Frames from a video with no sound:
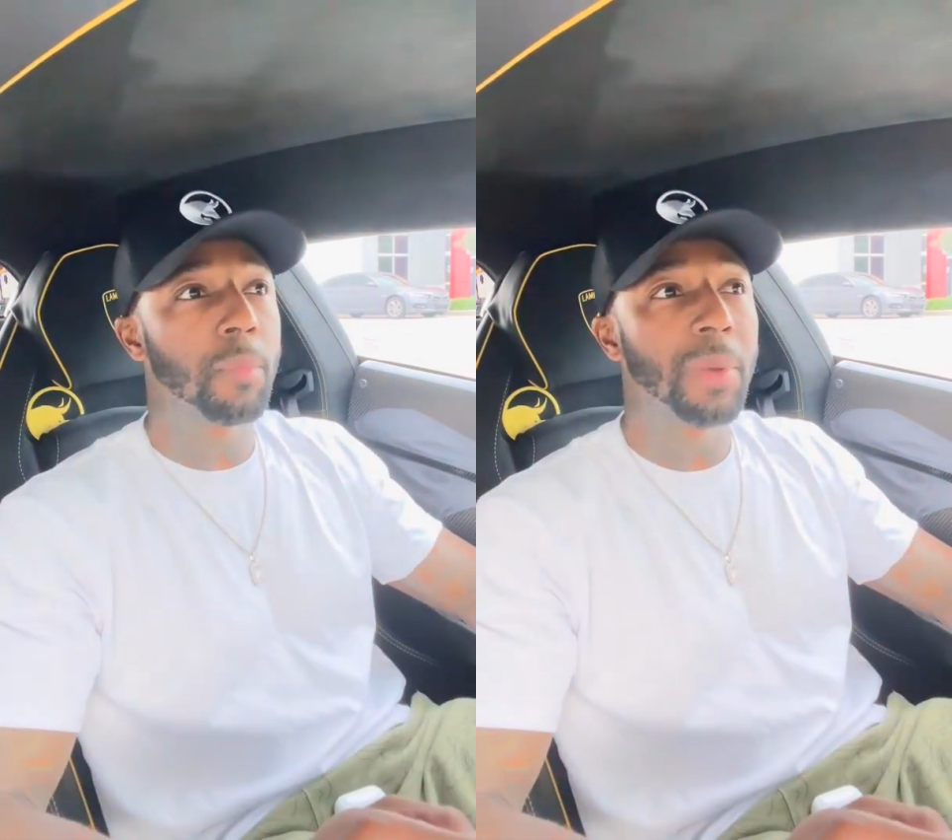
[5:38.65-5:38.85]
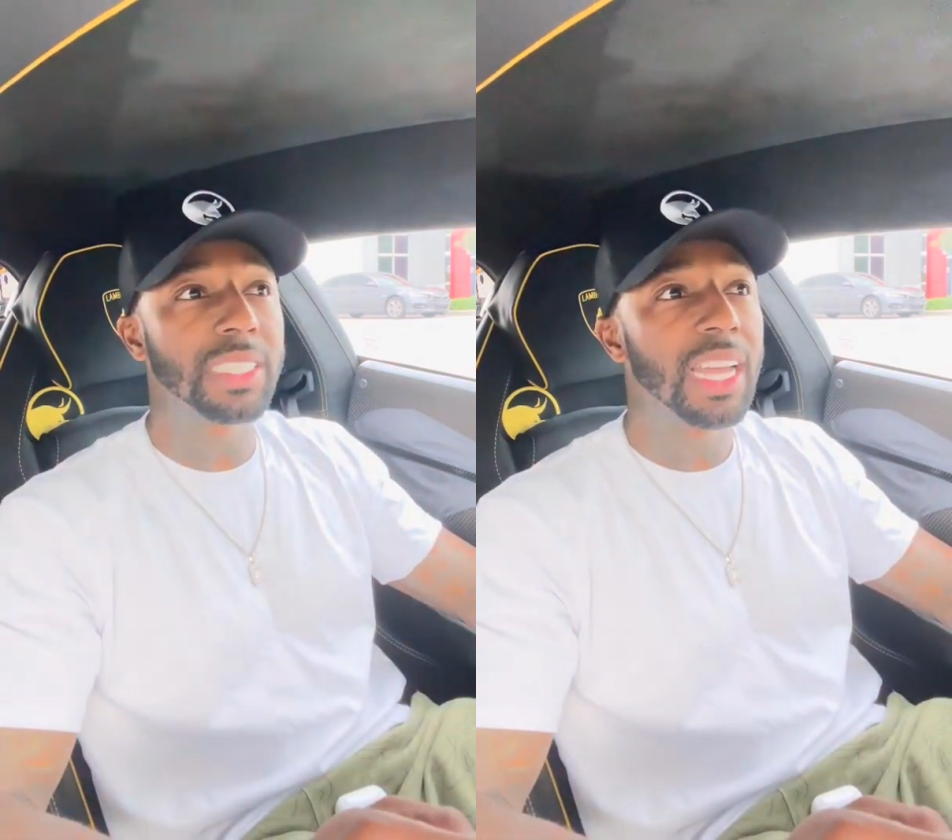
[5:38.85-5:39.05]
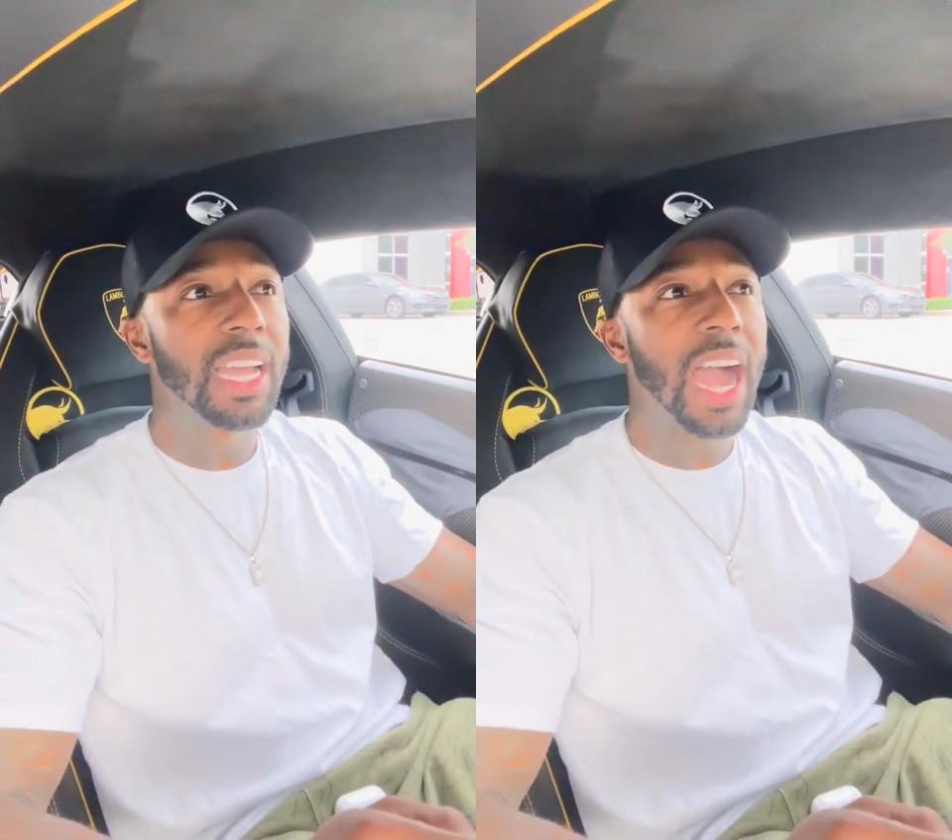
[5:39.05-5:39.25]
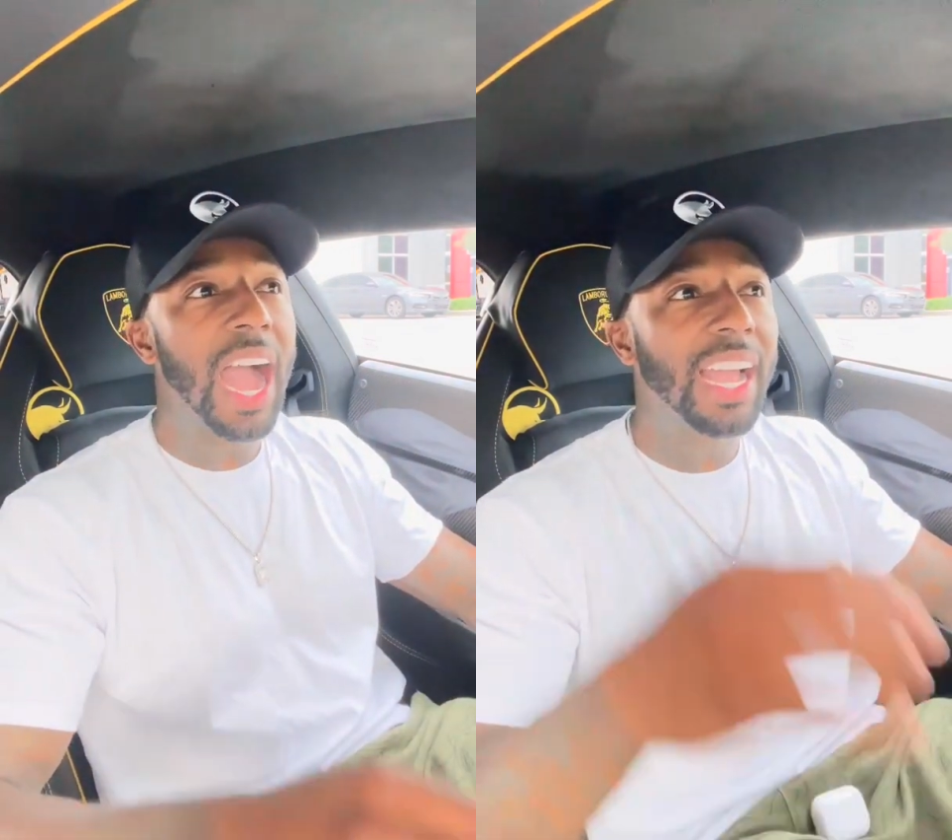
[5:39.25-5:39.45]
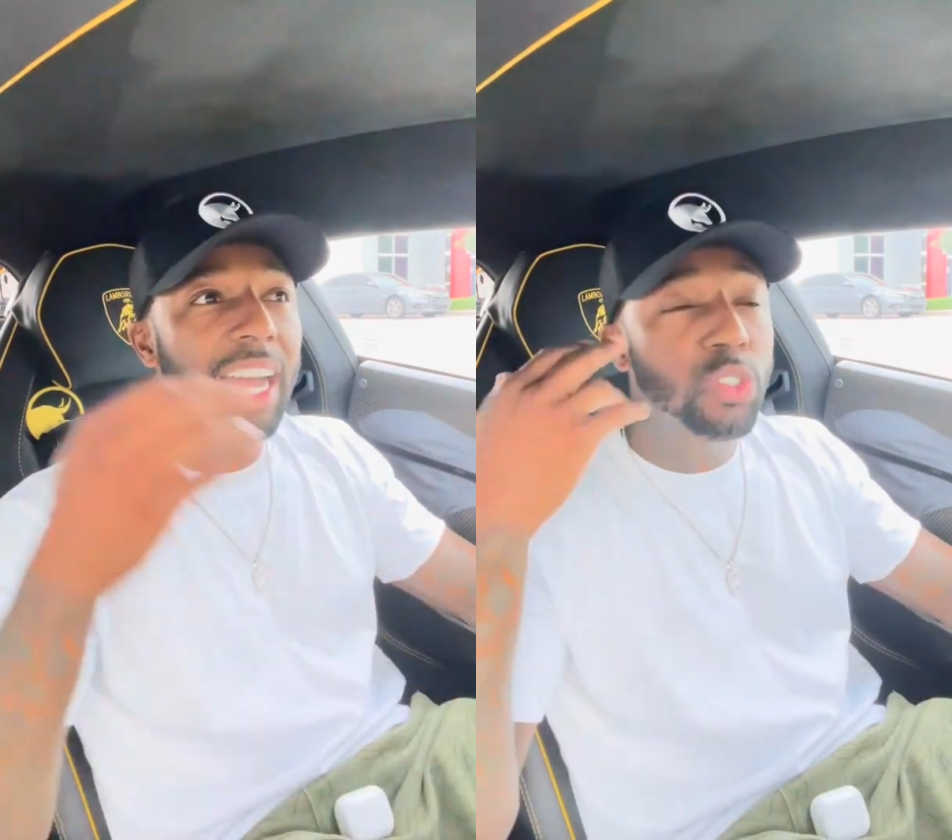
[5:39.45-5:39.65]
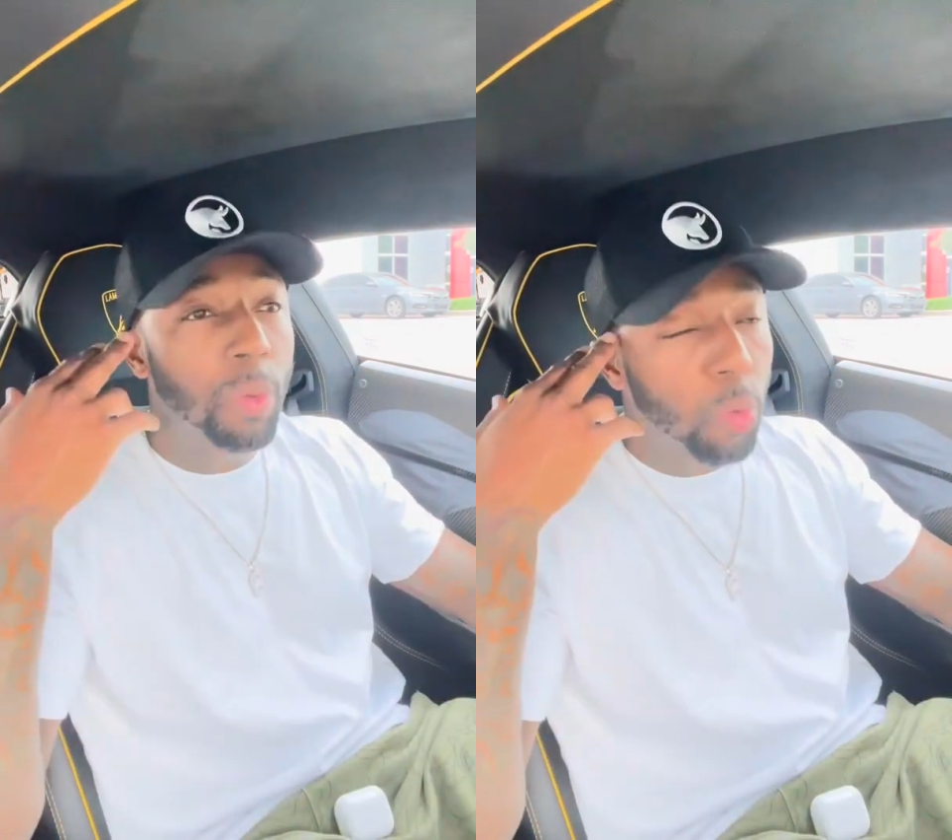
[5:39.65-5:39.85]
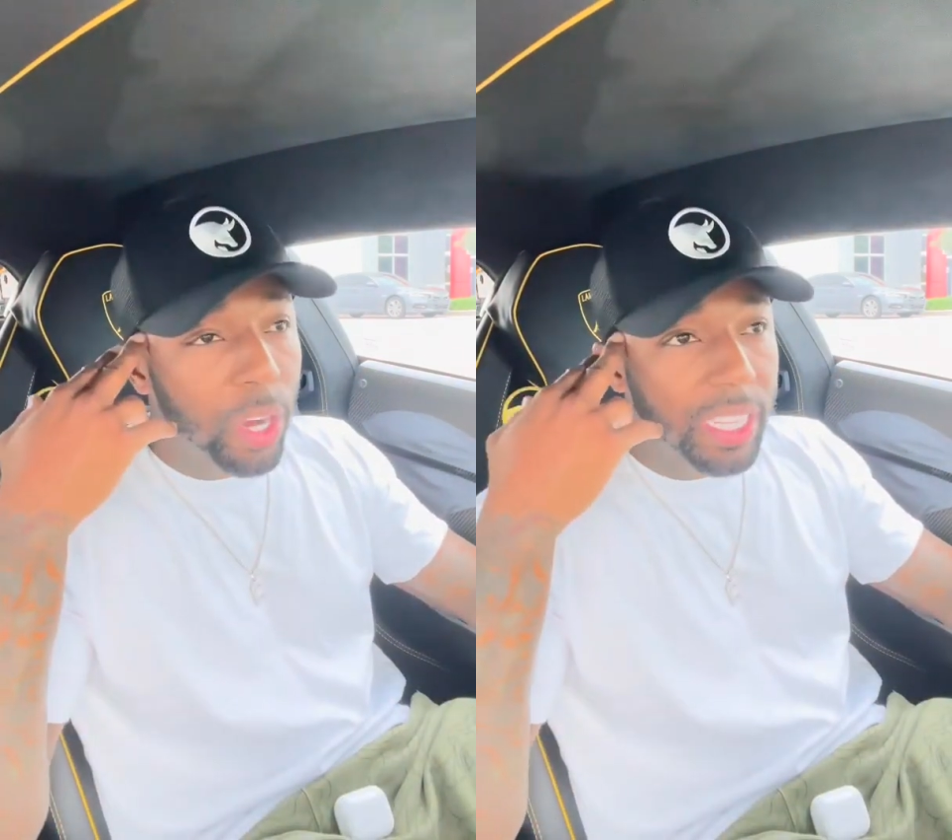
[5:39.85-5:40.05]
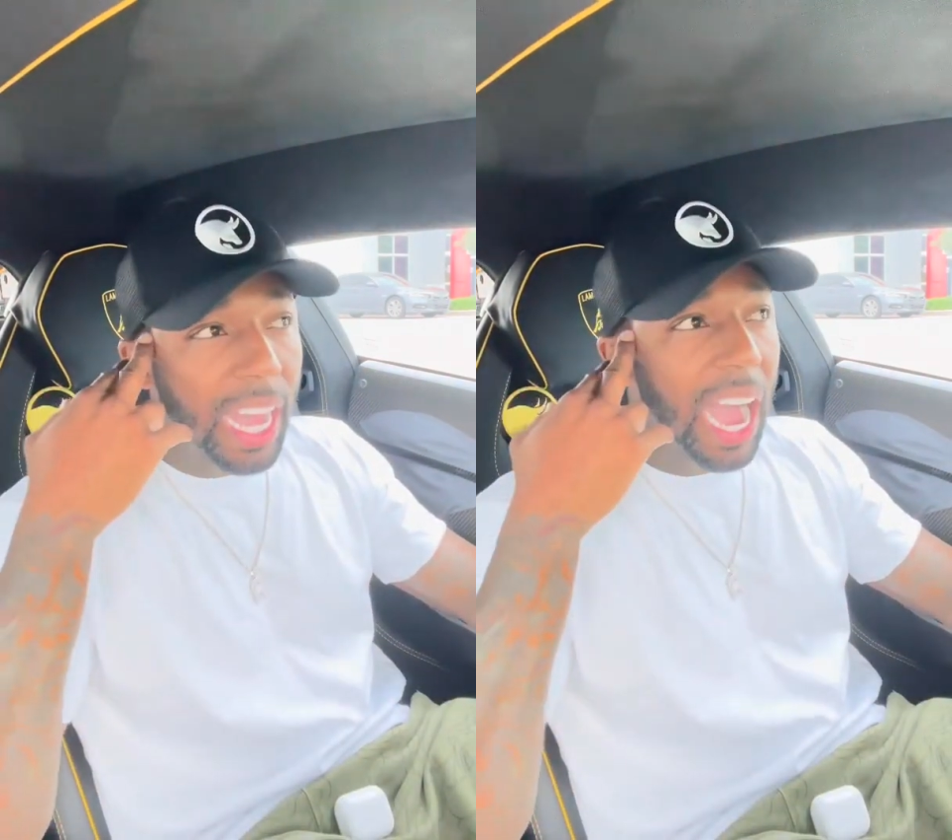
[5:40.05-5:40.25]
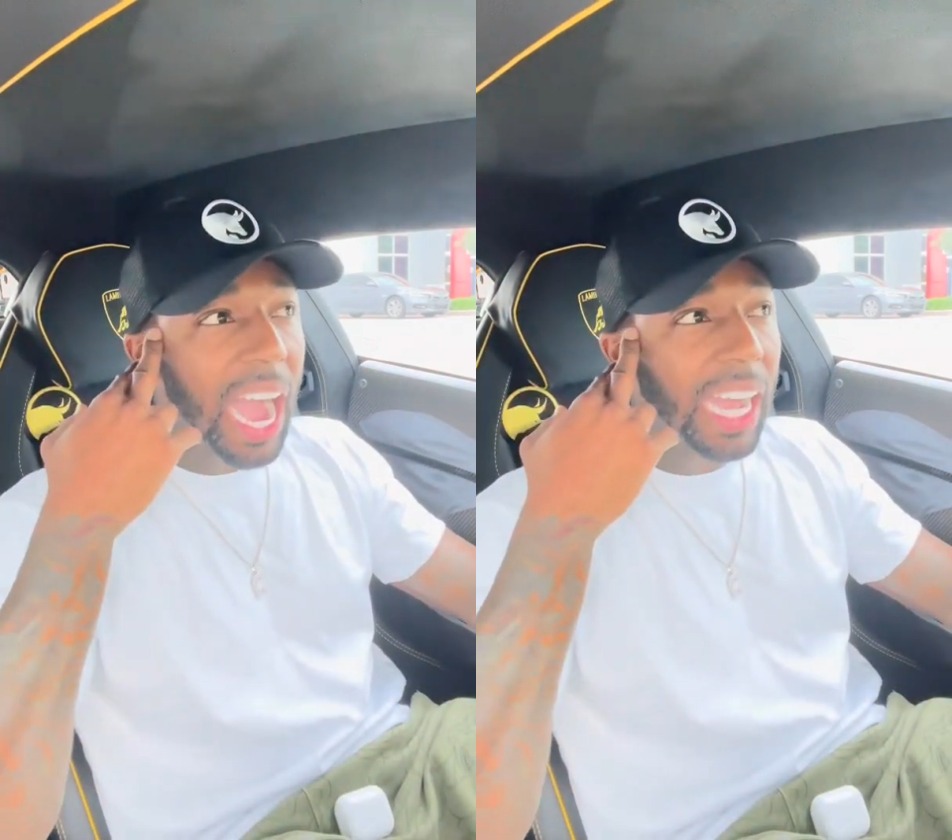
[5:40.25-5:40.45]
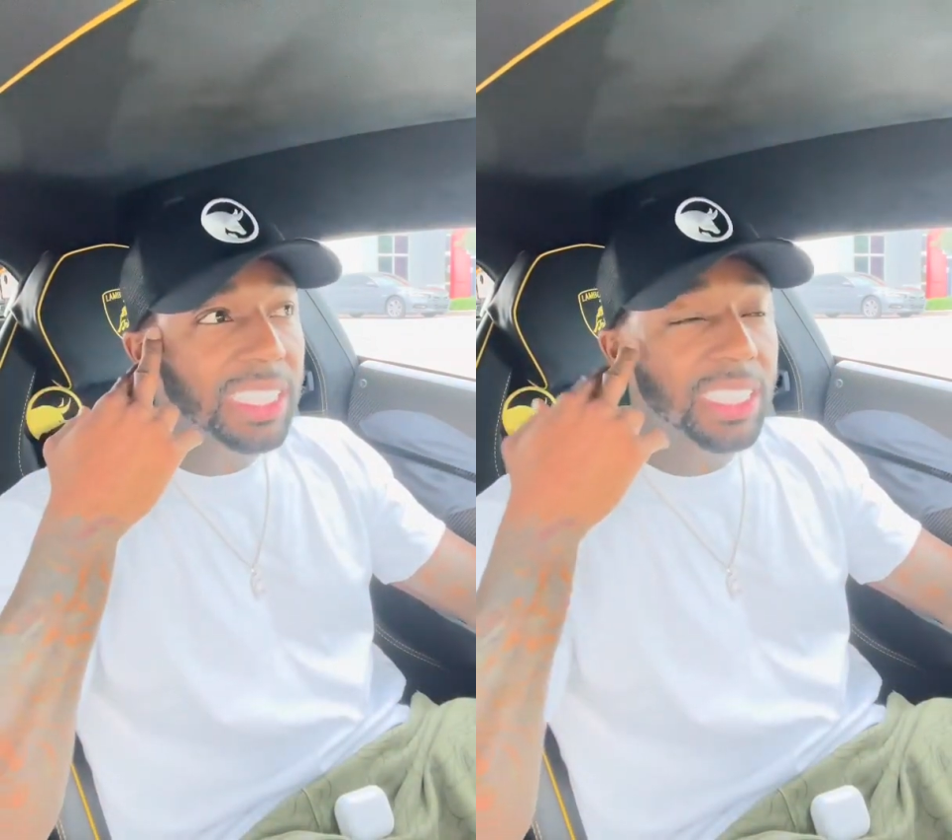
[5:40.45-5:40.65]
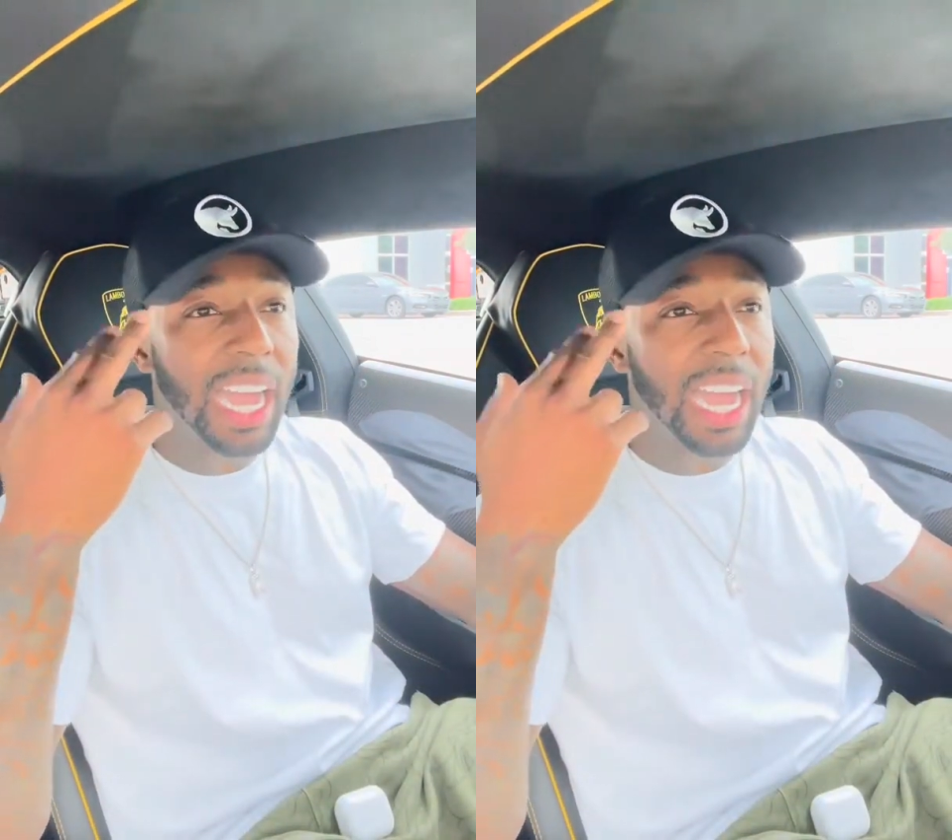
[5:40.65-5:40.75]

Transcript: Because I got to a point that I